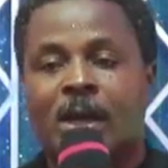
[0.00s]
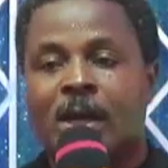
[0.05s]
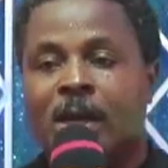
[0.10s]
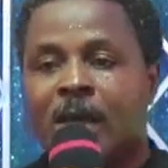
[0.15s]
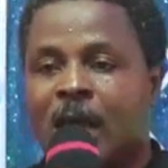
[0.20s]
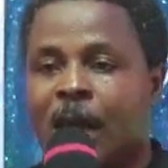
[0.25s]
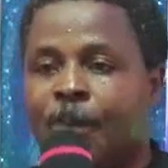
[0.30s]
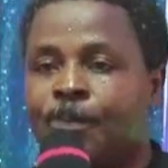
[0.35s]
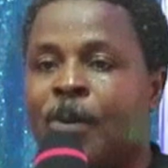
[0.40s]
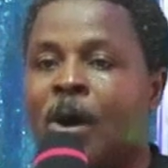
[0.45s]

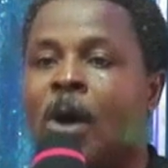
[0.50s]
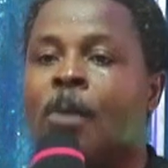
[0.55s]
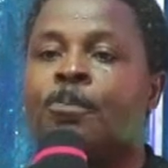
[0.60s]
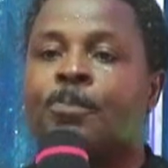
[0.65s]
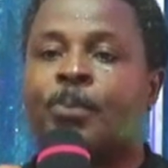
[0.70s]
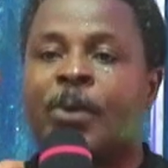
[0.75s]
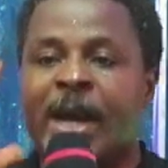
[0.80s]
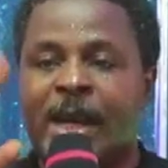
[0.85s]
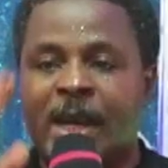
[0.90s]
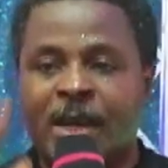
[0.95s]
Keep on
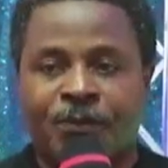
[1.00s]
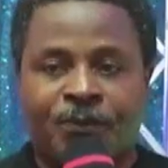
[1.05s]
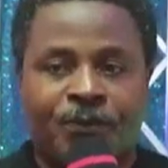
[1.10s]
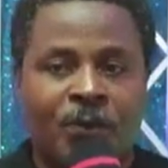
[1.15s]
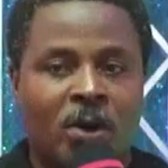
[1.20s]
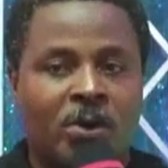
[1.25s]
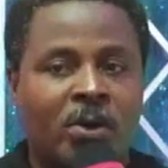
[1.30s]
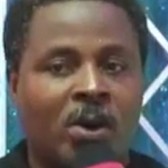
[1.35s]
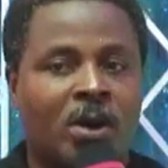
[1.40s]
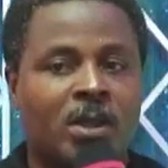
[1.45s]
praying
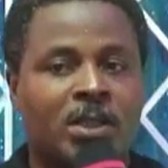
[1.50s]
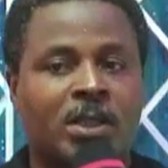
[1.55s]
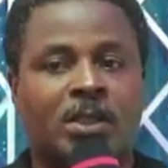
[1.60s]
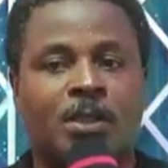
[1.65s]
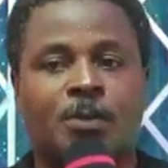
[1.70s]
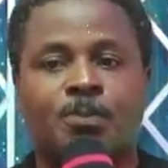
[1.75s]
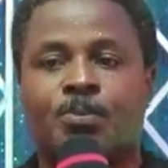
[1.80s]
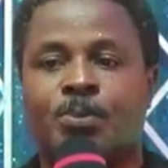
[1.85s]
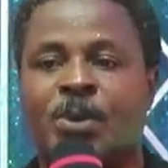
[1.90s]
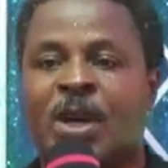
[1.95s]
for us.
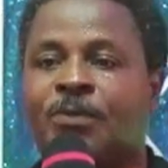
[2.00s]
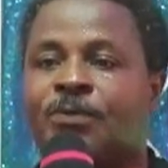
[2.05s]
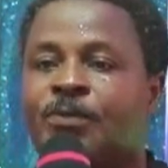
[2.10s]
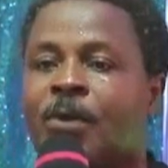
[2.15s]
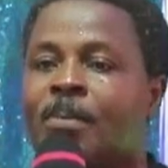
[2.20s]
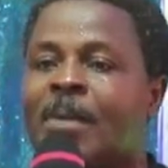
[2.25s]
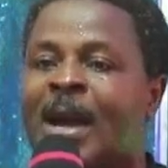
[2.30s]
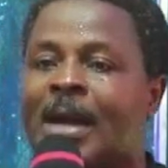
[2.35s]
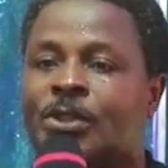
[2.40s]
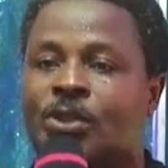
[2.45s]
Pray for
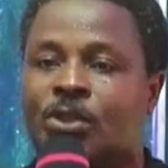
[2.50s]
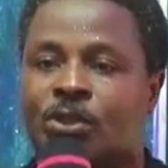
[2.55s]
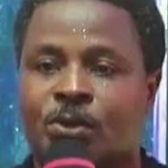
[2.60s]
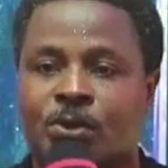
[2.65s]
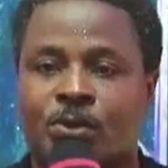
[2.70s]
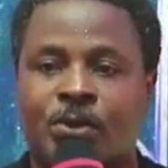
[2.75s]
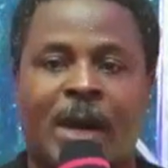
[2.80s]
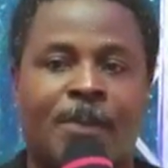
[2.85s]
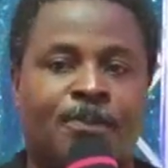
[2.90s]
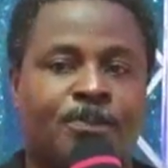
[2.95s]
my
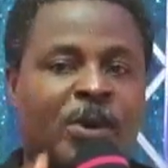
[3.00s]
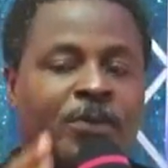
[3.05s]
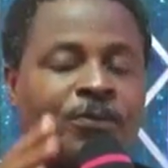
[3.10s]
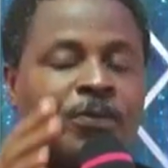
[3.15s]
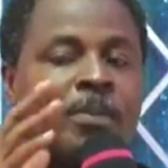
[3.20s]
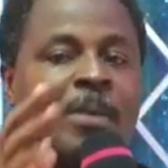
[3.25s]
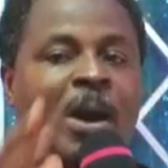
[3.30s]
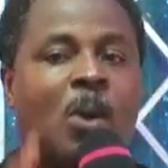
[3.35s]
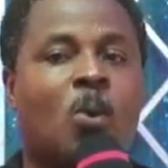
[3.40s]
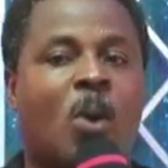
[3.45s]
children. Pray for
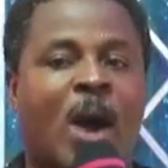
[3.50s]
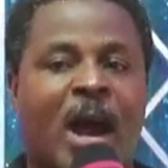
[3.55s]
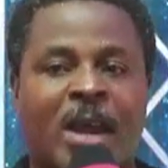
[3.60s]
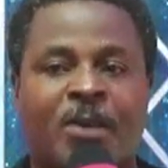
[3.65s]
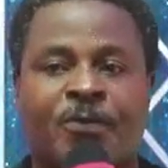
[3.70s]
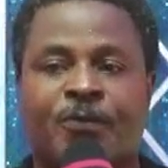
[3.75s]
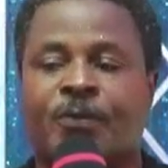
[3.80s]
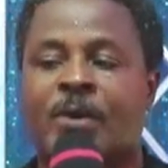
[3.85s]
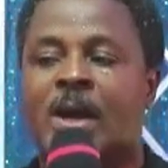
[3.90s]
my wife.